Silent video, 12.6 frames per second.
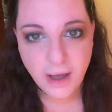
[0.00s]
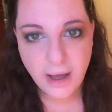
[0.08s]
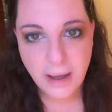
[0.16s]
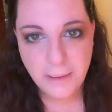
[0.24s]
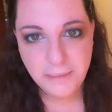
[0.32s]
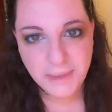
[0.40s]

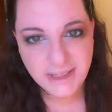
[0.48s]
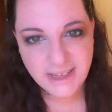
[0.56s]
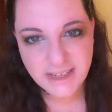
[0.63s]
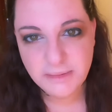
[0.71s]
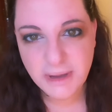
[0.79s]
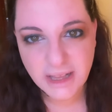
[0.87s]
that
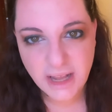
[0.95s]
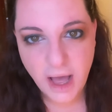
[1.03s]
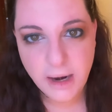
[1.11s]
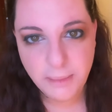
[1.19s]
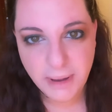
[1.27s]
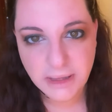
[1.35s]
tells me a
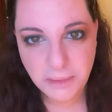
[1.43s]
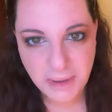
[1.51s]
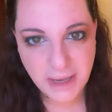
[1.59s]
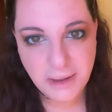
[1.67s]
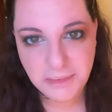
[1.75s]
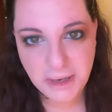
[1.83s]
lot about the
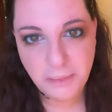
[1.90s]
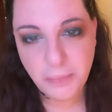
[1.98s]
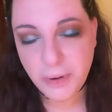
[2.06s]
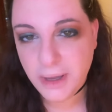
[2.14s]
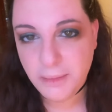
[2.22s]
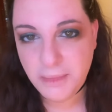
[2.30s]
makeup that I'm
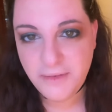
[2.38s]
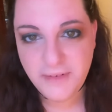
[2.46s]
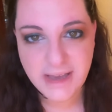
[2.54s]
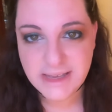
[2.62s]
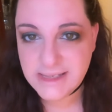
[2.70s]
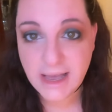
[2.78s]
putting on my
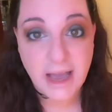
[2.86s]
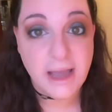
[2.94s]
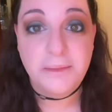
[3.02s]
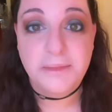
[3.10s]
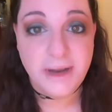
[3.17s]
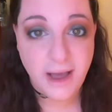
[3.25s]
face. I
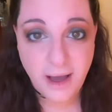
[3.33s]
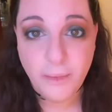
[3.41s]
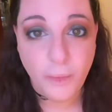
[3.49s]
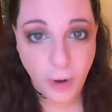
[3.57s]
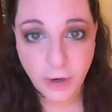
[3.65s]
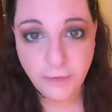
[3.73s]
am not
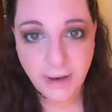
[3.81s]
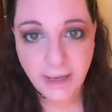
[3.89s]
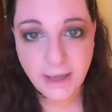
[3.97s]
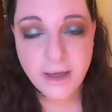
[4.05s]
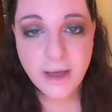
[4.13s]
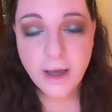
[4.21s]
watering.